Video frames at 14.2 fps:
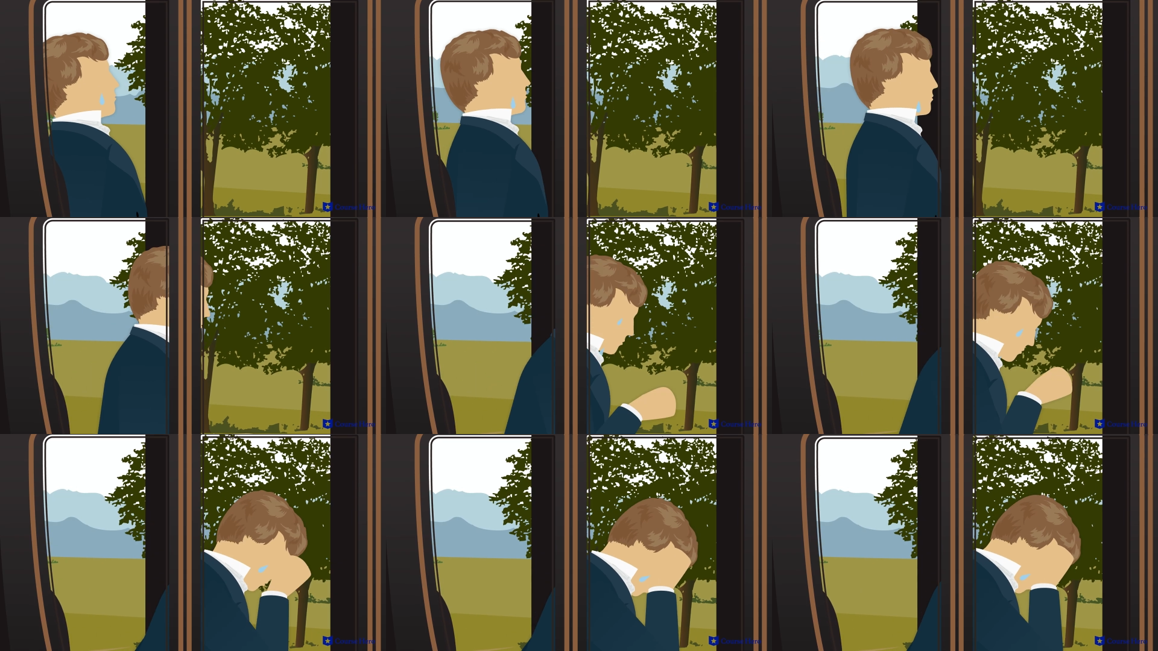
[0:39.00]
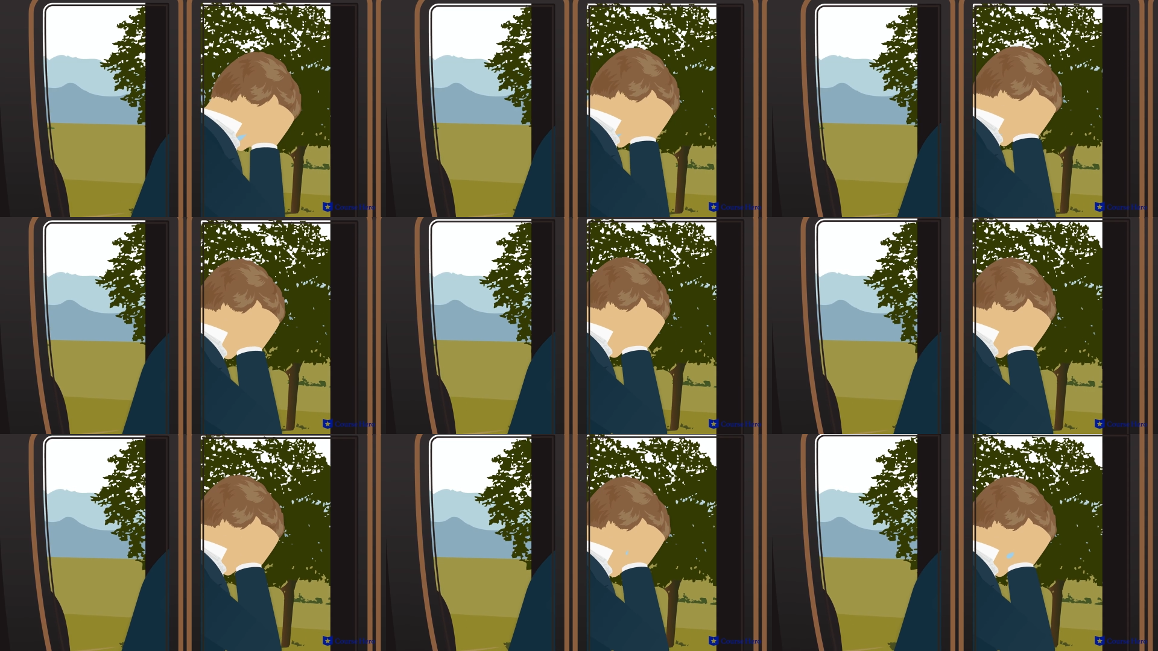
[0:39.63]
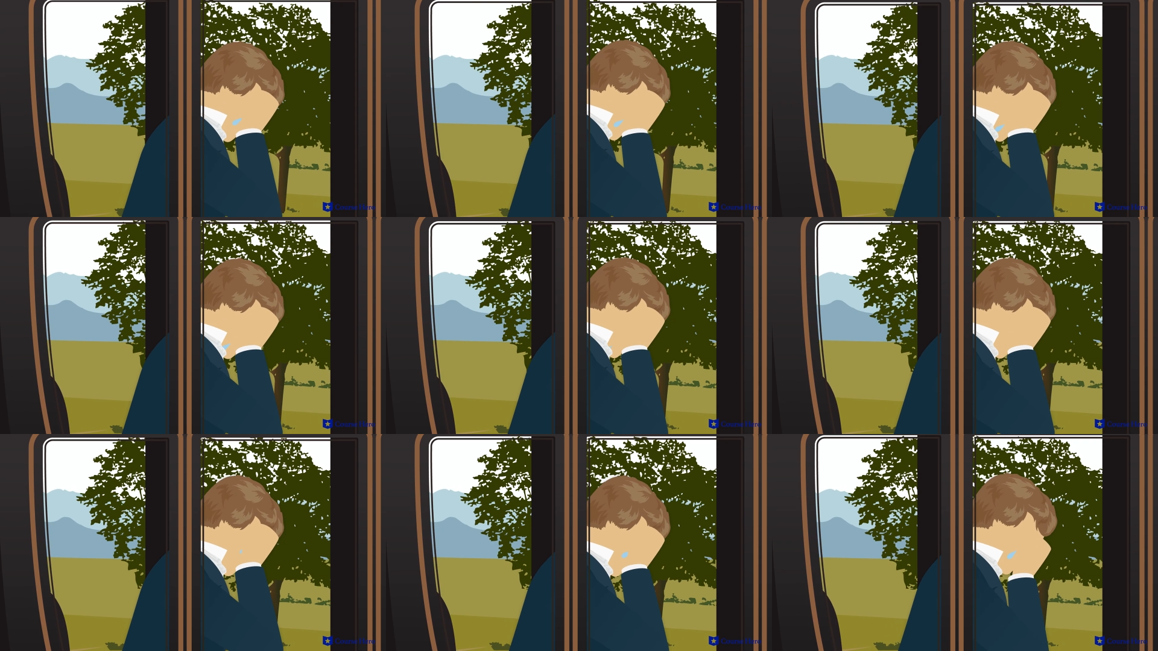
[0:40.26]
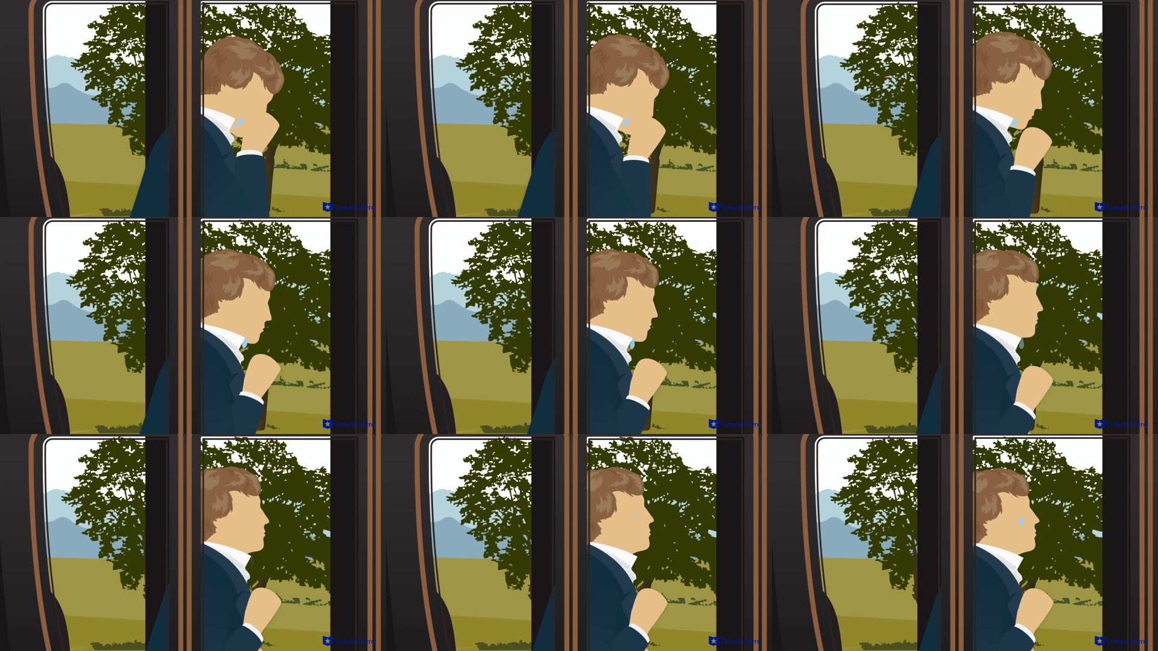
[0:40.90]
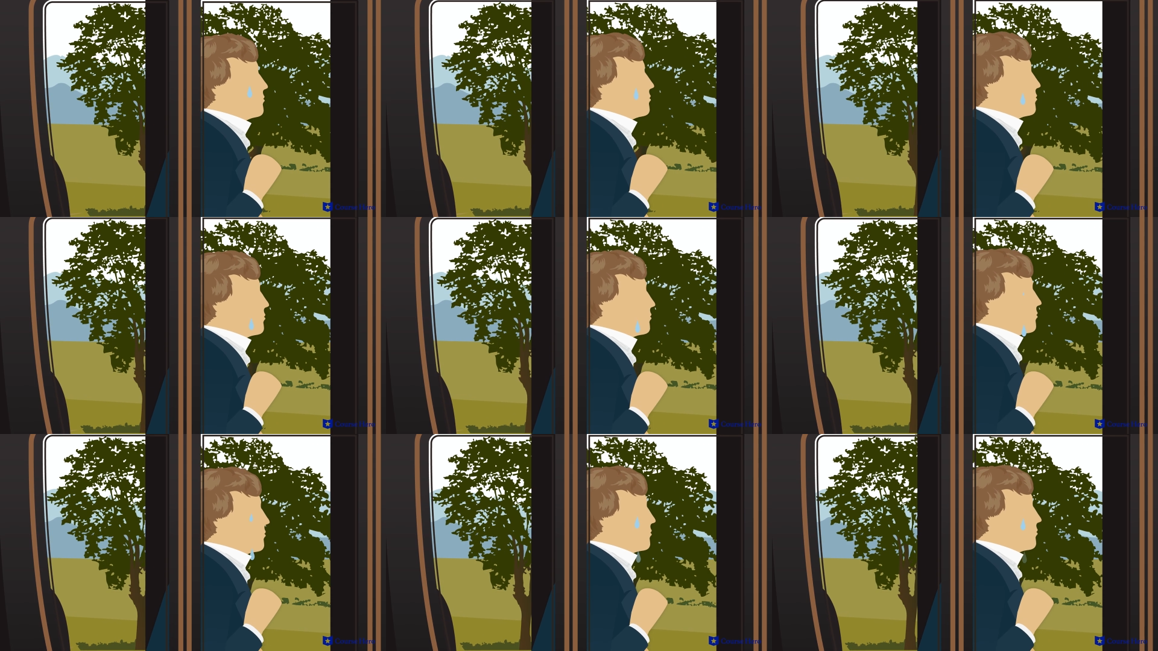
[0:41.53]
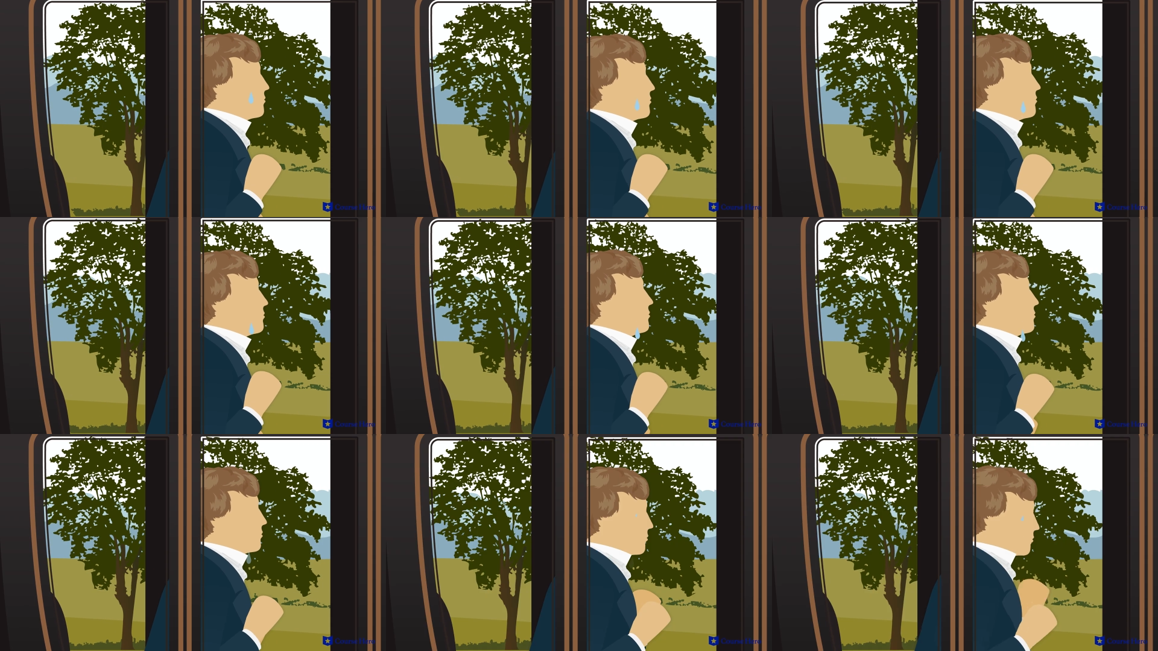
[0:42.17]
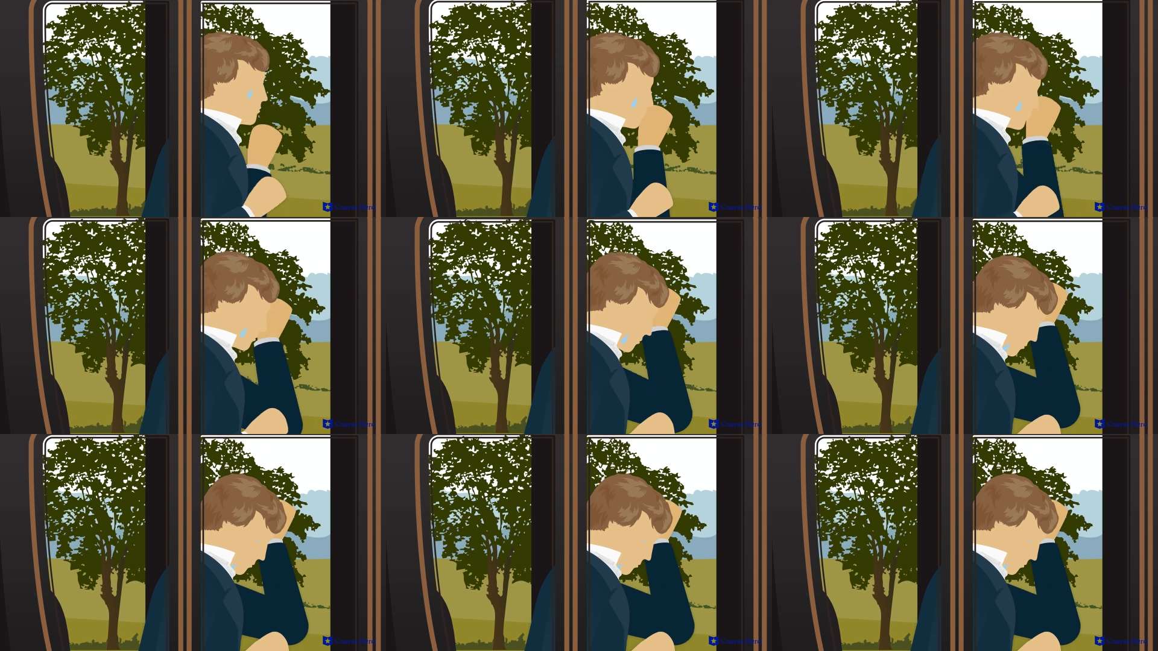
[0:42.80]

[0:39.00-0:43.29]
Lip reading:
(no speaker visible)